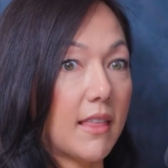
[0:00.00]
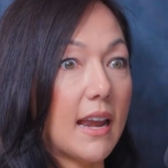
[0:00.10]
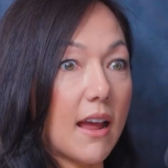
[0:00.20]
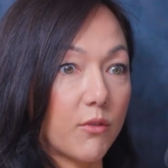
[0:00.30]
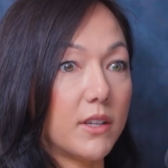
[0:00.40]

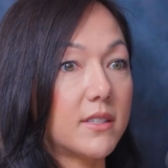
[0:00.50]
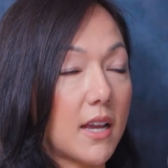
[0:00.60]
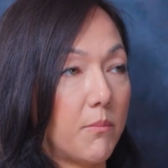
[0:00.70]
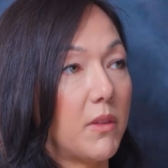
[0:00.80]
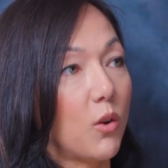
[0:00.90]
that every
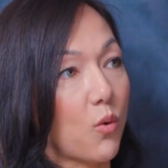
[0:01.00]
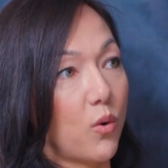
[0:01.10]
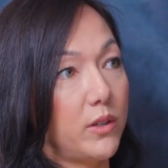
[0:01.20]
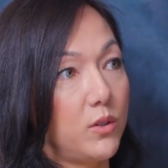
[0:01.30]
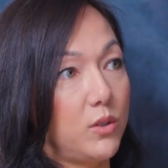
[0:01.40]
step that you're
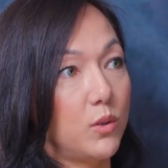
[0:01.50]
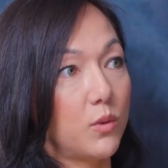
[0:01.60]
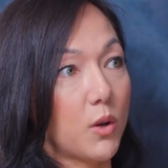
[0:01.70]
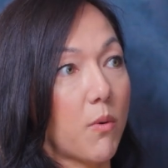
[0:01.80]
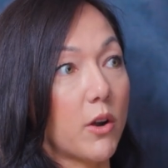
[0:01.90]
going to do
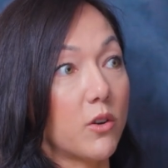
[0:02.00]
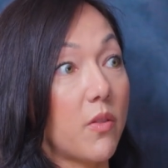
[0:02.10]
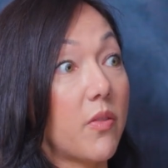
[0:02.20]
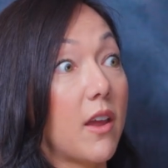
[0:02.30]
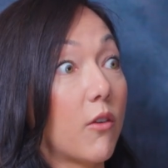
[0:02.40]
with your partner
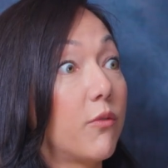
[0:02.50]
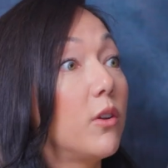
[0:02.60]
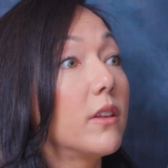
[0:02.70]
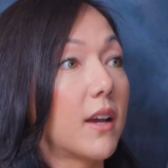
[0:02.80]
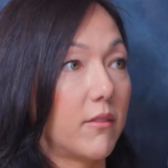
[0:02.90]
that they are
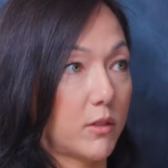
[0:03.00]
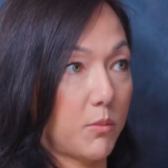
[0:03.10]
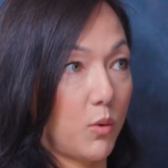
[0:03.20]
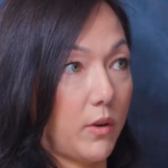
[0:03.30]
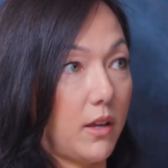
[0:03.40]
fully
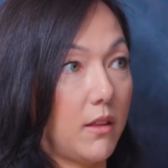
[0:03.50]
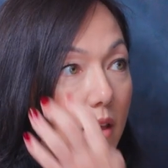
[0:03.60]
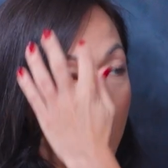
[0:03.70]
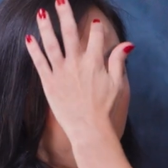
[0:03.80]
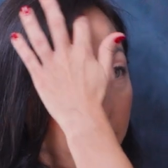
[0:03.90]
comfortable
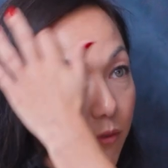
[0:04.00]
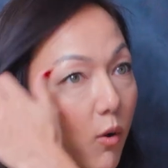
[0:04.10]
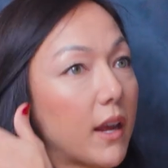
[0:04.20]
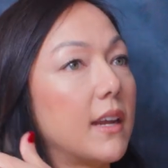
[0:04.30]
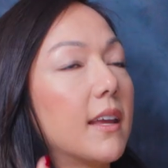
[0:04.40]
with
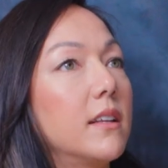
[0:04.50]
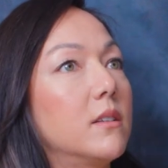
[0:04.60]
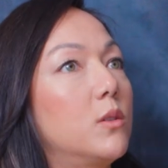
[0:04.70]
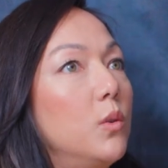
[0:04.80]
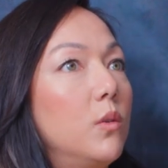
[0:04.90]
before getting
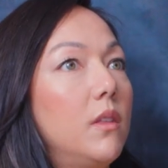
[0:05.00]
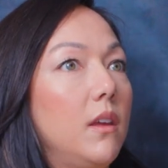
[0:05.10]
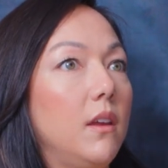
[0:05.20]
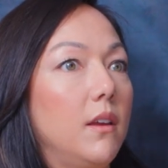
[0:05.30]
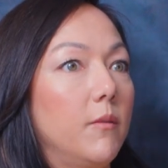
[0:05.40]
into
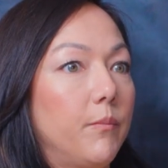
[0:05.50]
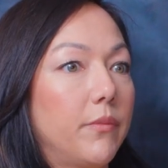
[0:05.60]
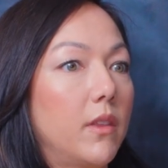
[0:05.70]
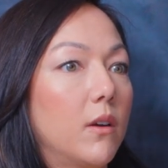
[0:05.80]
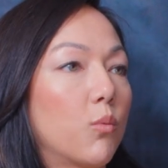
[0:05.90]
the
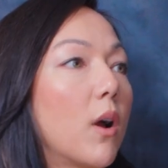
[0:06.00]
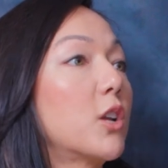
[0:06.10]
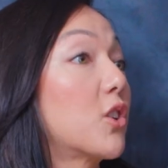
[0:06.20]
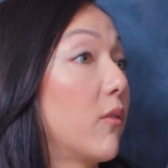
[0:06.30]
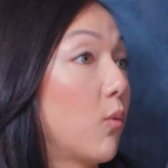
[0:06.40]

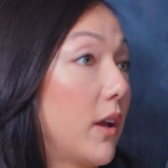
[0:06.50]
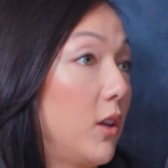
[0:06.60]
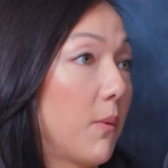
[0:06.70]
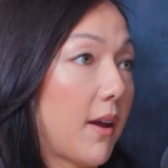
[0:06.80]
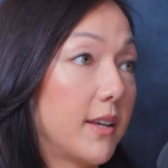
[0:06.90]
rush of what
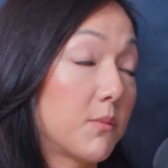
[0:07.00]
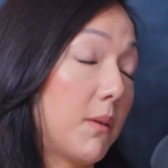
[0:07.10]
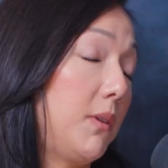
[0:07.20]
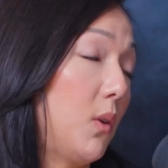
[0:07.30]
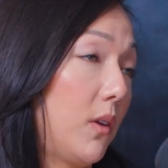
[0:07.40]
you guys might be